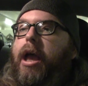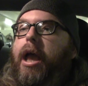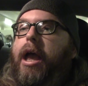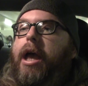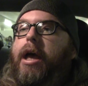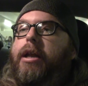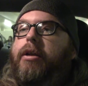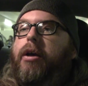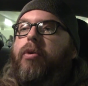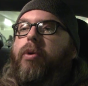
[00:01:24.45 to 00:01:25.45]

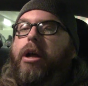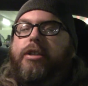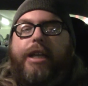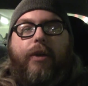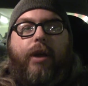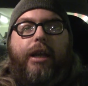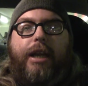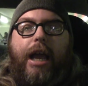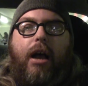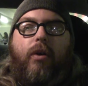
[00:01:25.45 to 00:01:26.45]
And what I'll say right
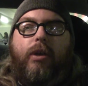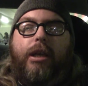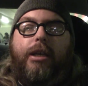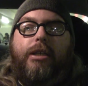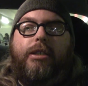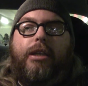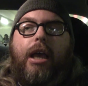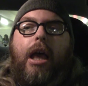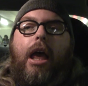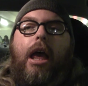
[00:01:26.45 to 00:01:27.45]
now is
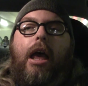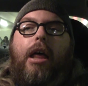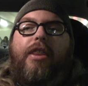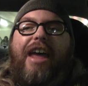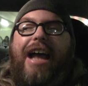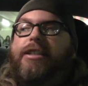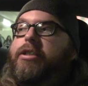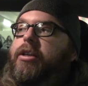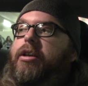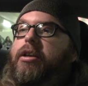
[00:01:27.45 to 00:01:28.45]

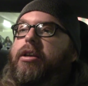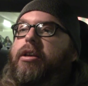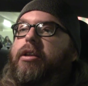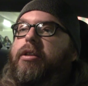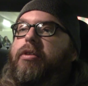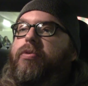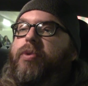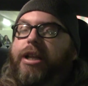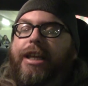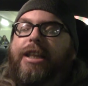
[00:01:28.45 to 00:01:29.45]
that
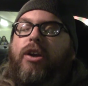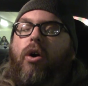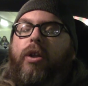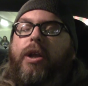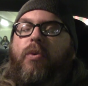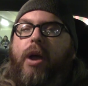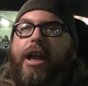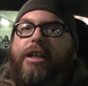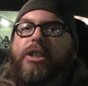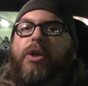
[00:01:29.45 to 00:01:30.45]
really the only
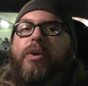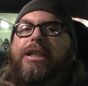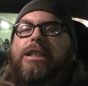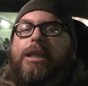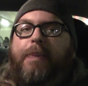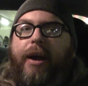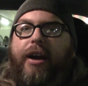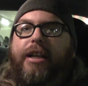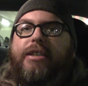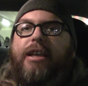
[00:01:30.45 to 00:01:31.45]
way to
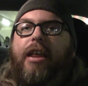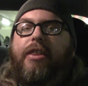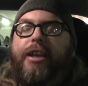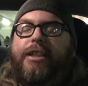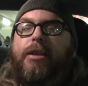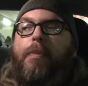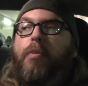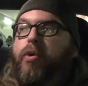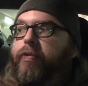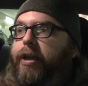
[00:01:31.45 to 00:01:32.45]
experience this
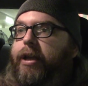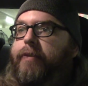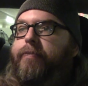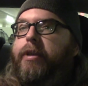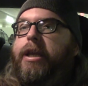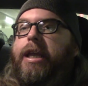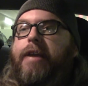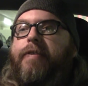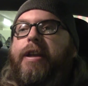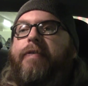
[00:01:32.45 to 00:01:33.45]
movie,
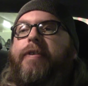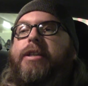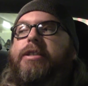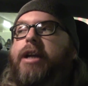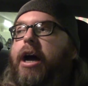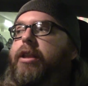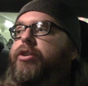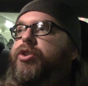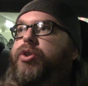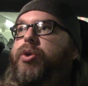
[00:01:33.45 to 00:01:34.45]
even if it's not in
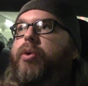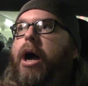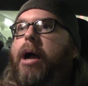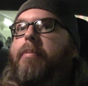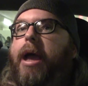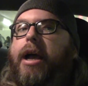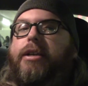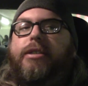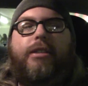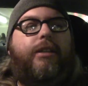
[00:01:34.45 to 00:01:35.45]
the true
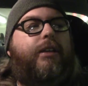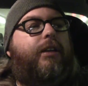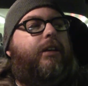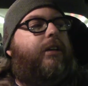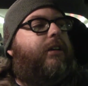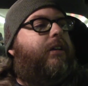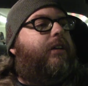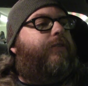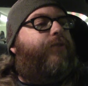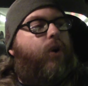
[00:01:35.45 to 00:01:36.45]
IMAX
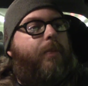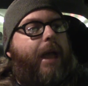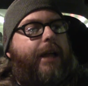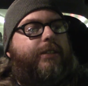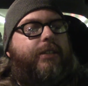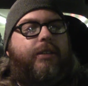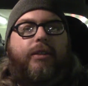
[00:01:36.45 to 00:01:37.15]
format,